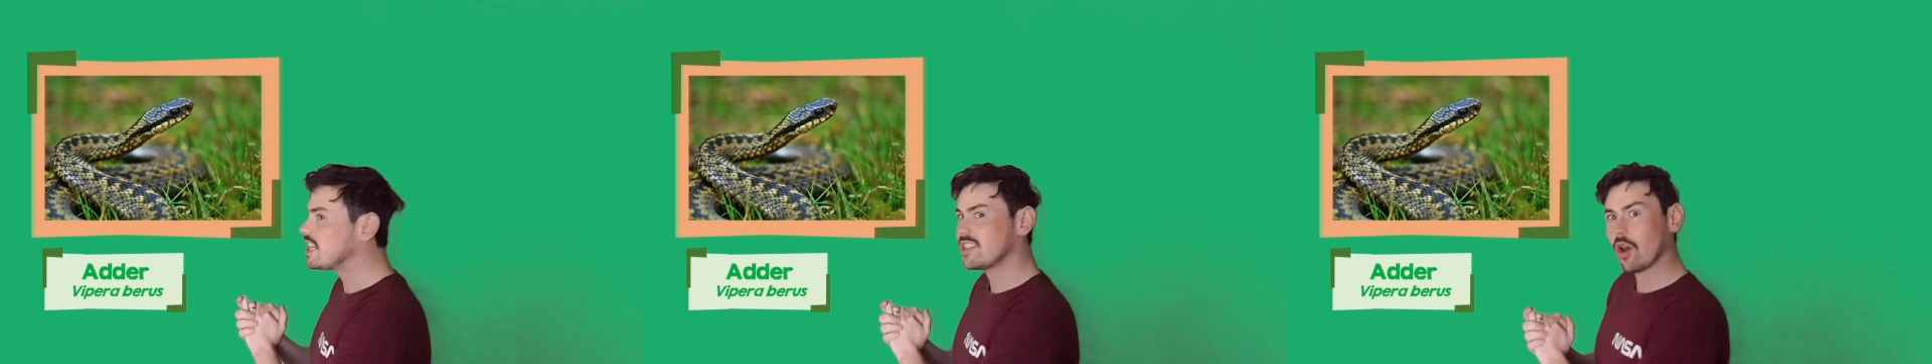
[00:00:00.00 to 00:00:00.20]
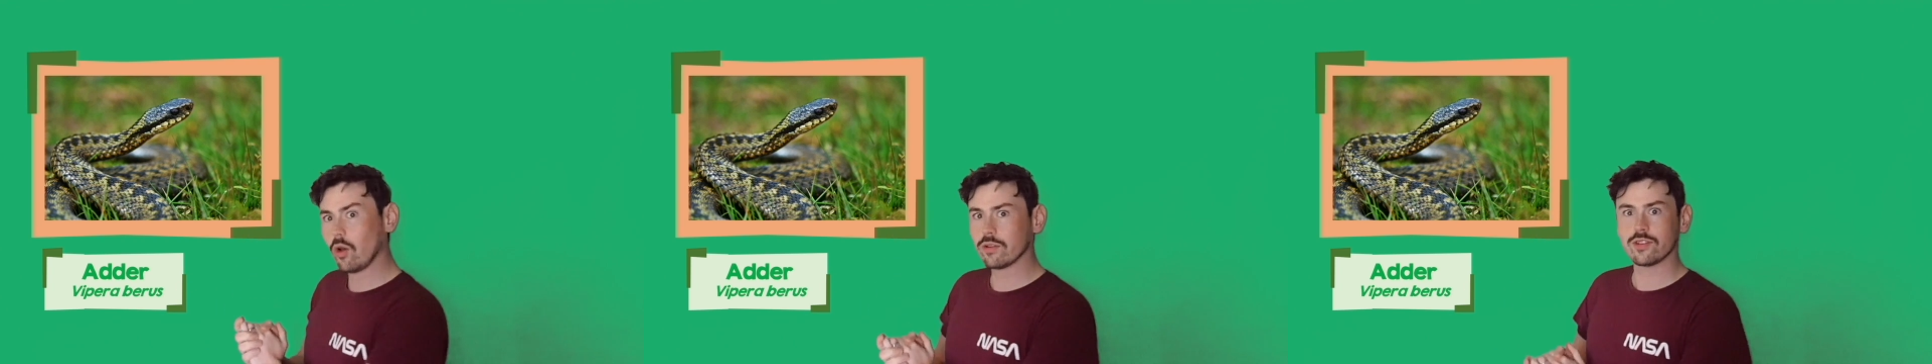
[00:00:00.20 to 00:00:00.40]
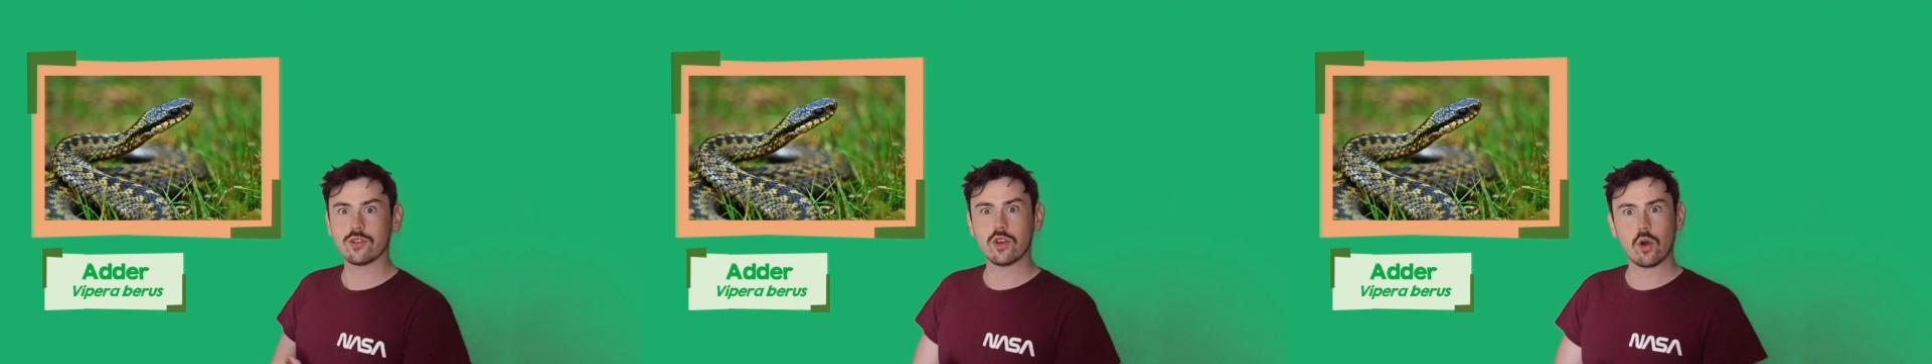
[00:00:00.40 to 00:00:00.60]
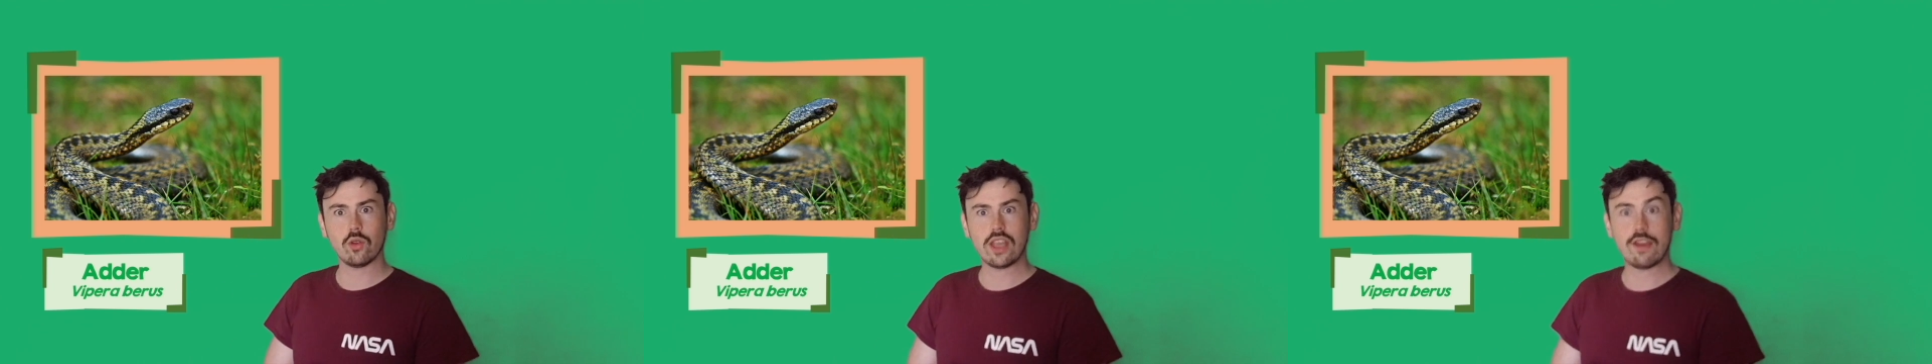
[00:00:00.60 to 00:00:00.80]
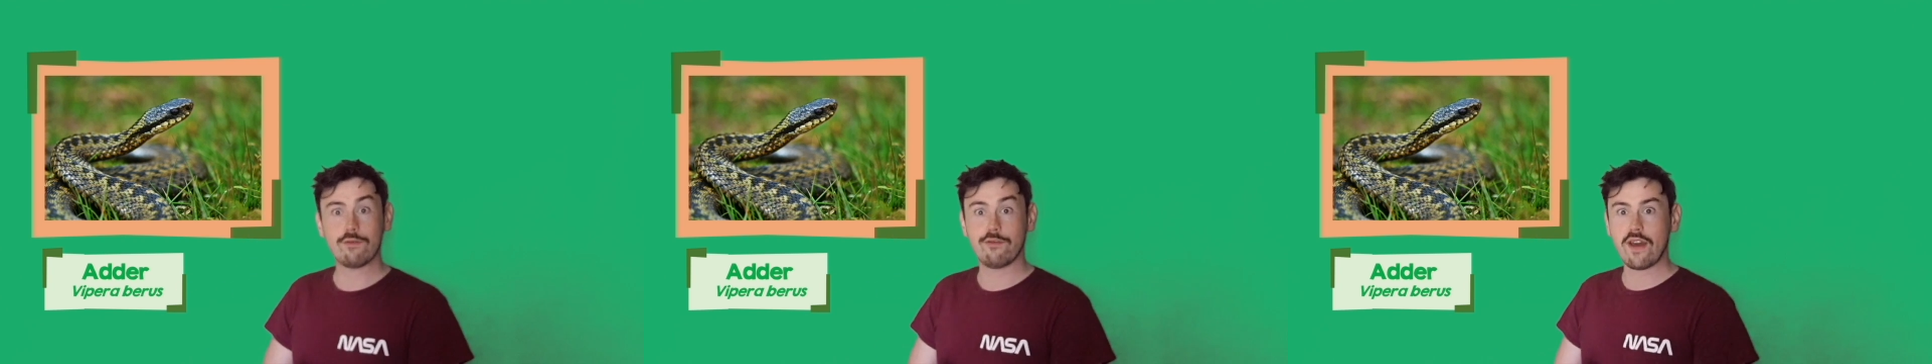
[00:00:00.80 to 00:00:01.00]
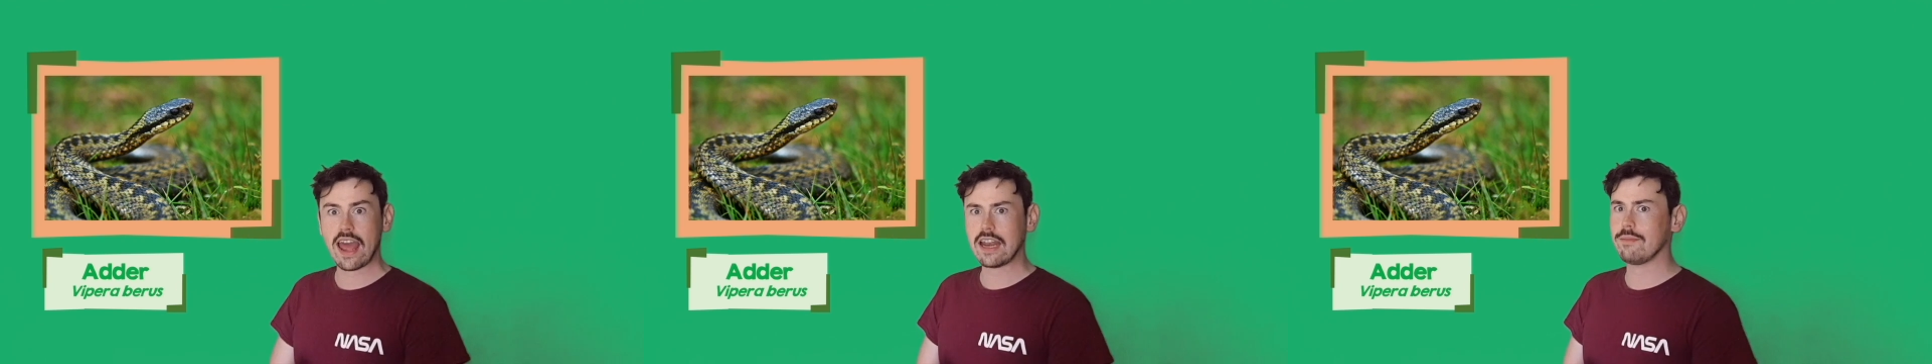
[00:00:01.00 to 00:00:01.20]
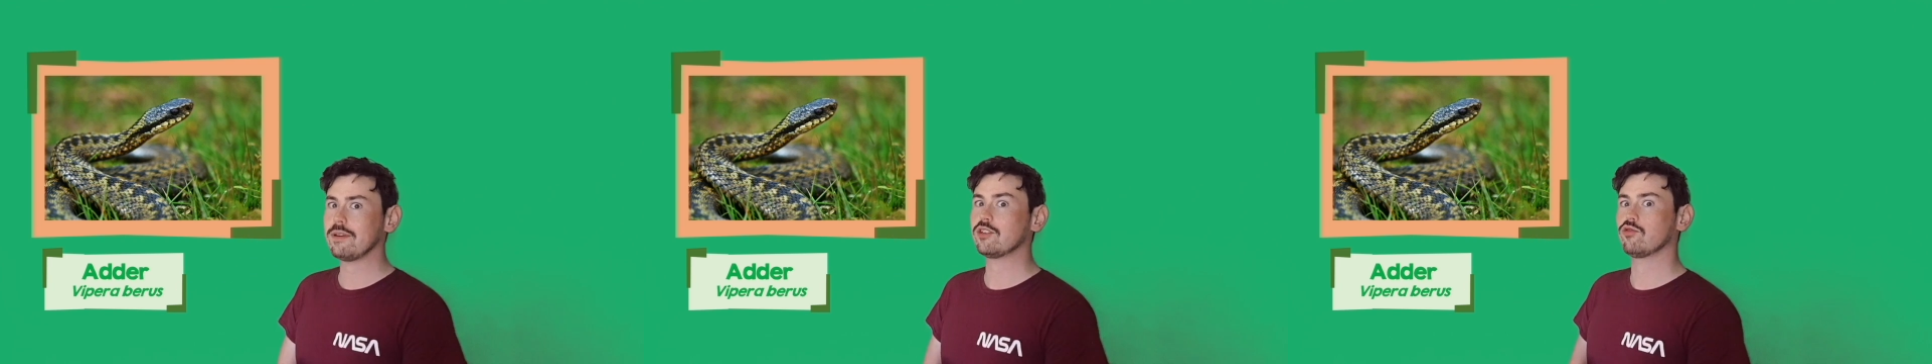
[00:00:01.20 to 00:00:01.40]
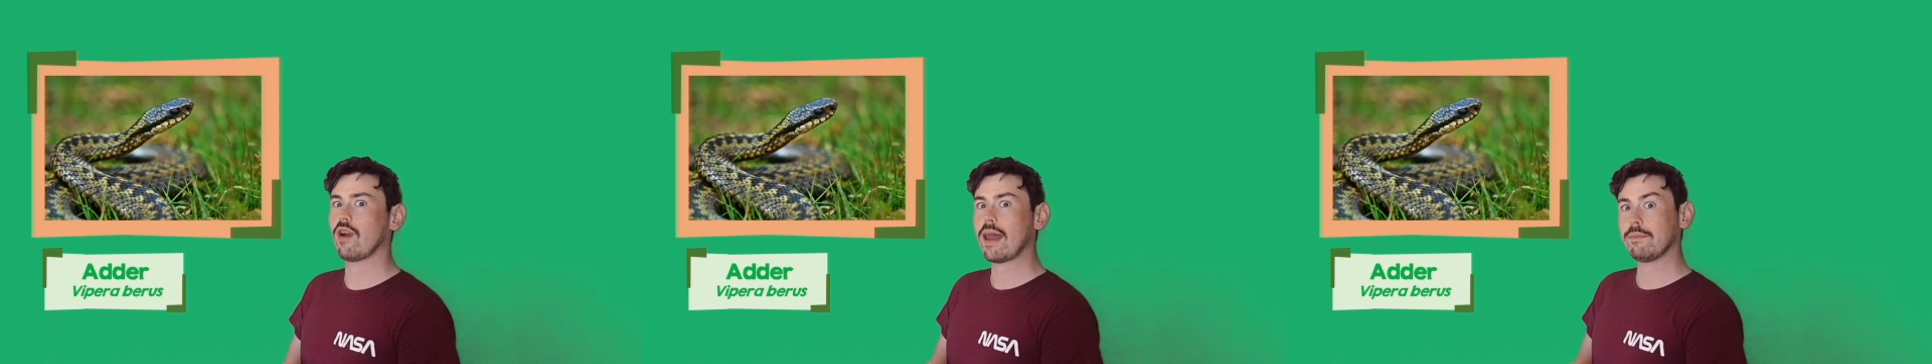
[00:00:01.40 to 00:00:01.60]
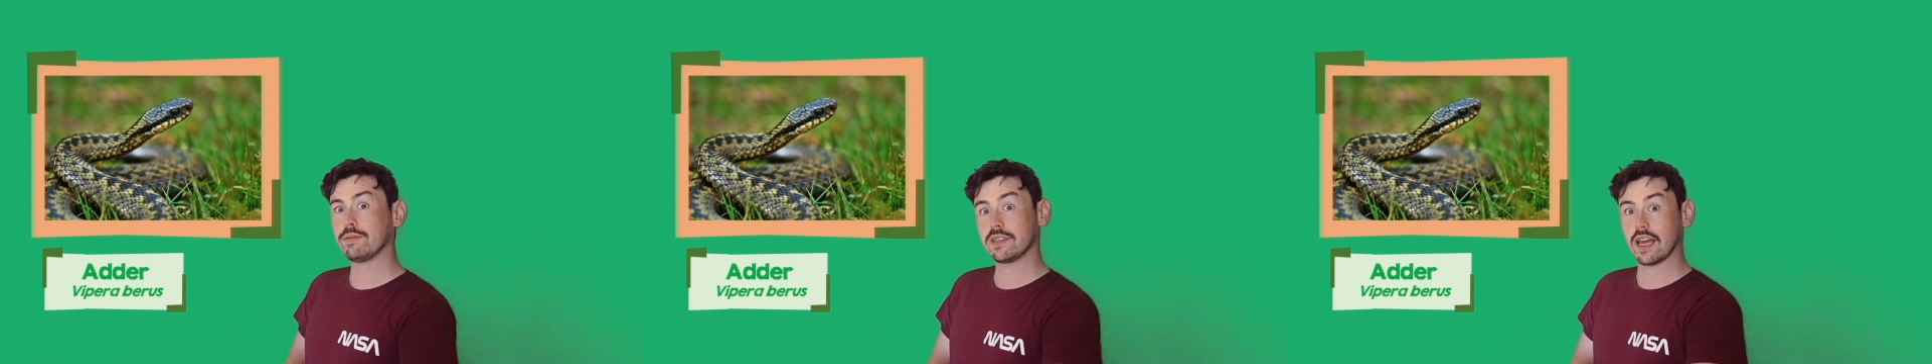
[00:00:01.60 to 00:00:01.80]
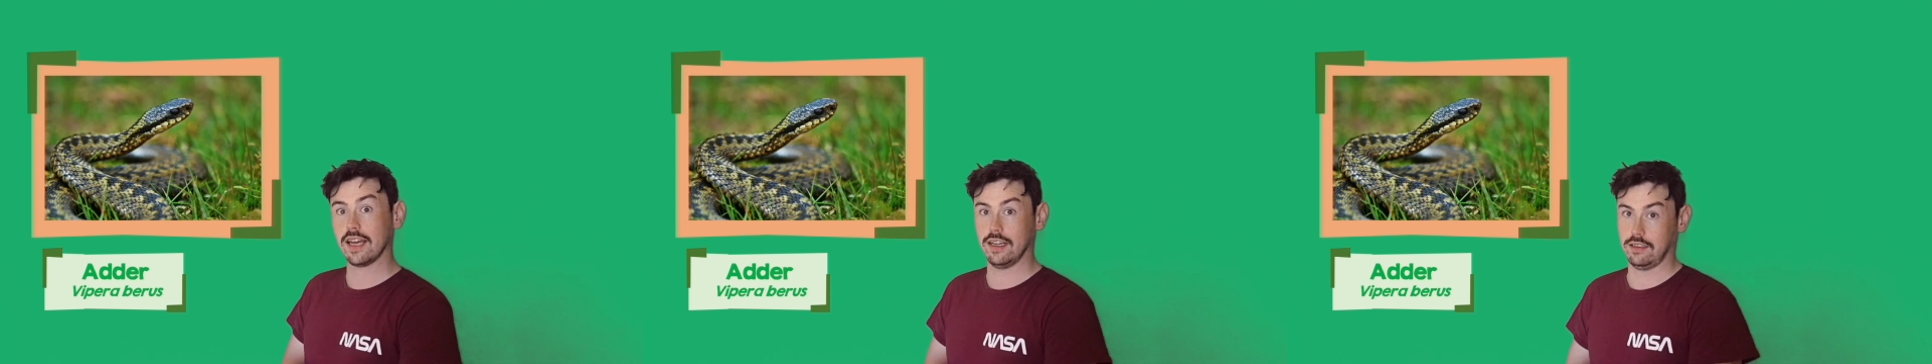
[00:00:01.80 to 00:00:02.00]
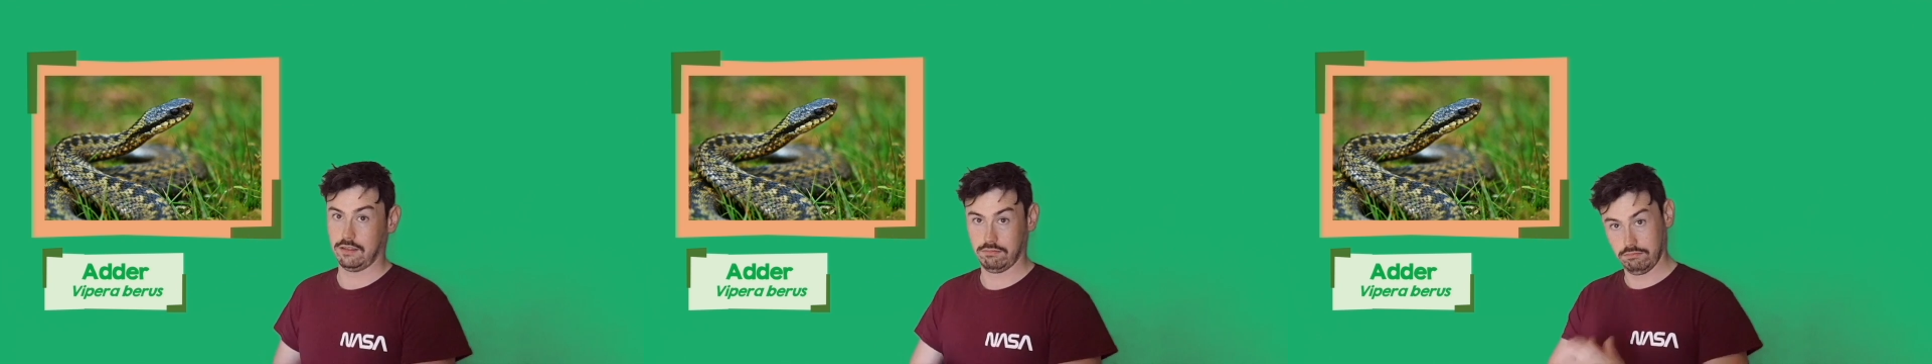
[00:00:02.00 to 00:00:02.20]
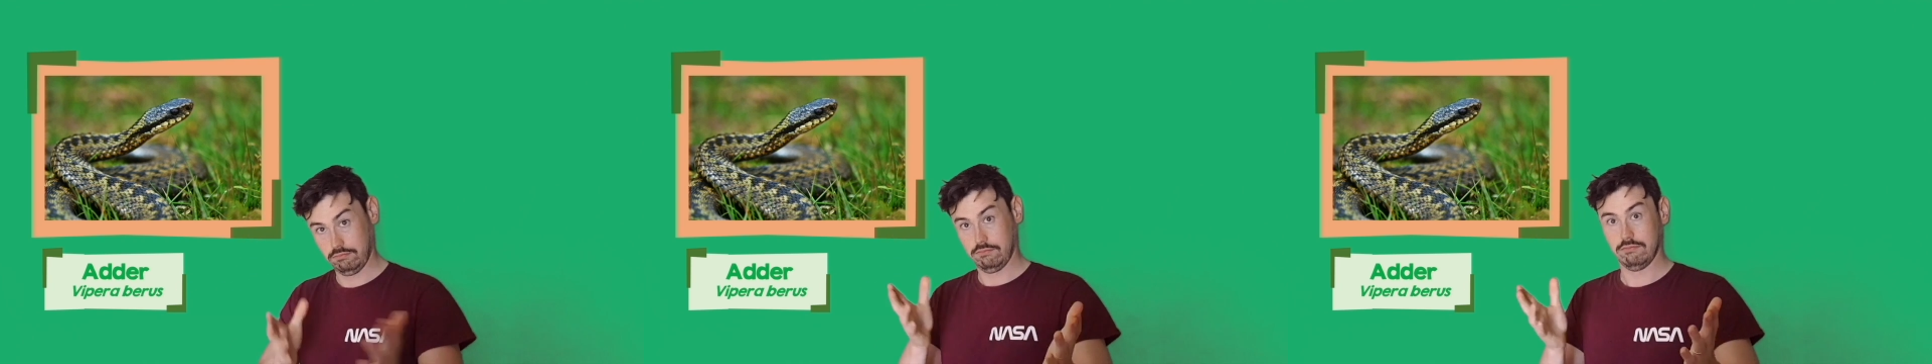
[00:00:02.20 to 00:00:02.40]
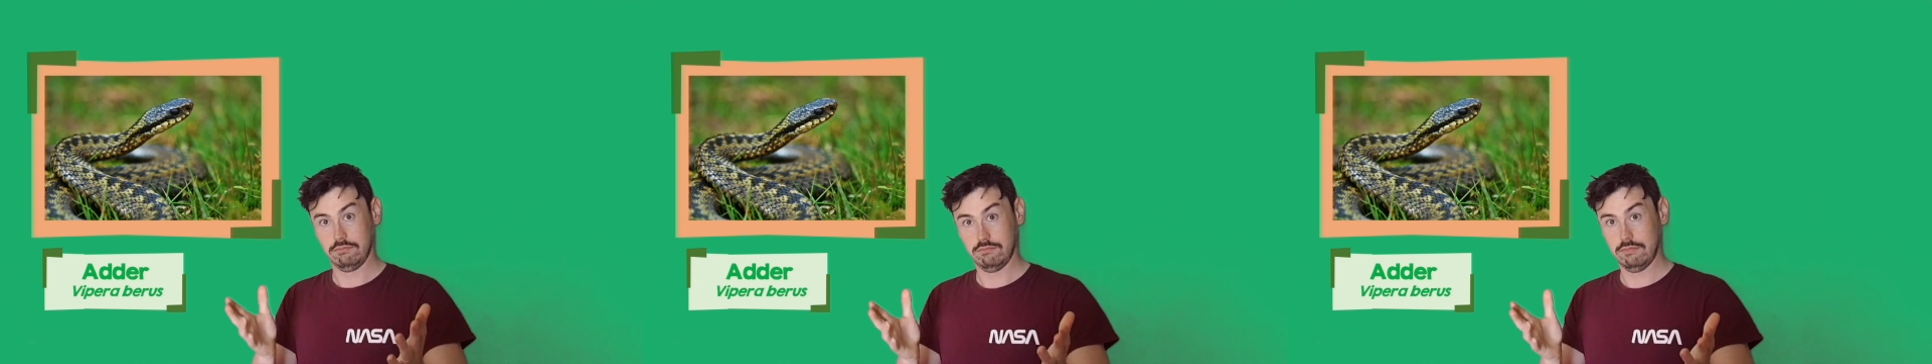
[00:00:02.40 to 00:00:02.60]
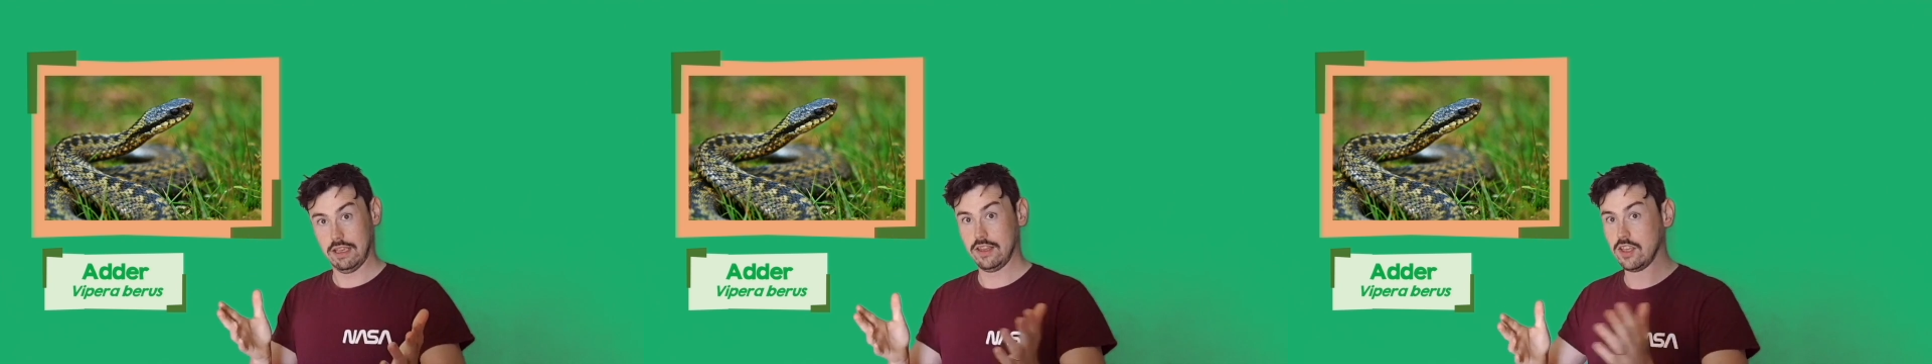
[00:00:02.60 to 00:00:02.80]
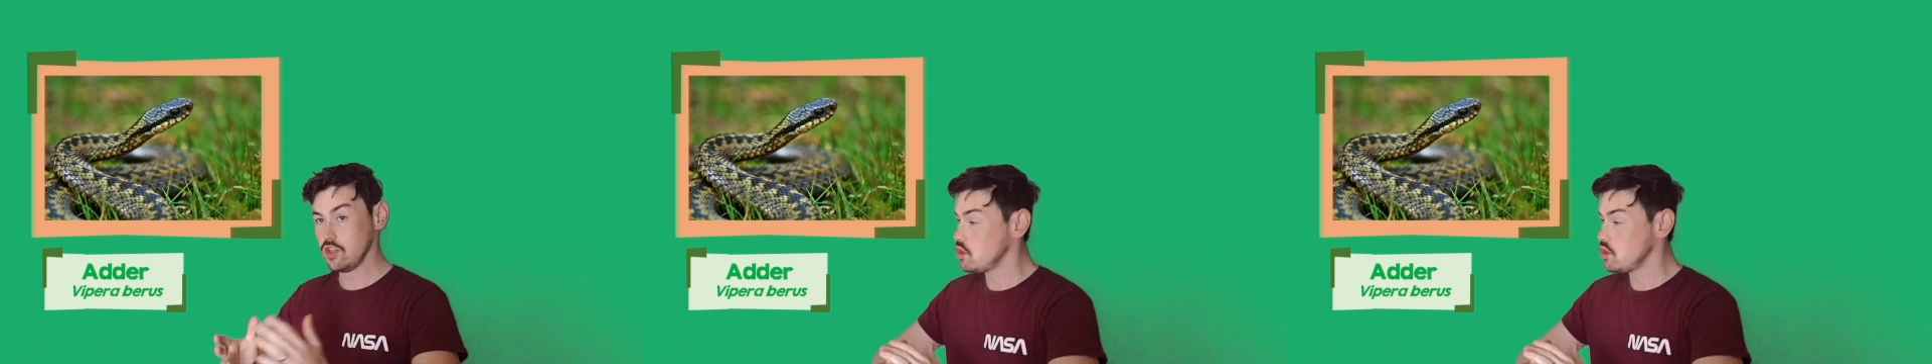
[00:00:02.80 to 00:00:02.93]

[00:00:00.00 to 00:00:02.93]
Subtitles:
also the only venomous reptile in the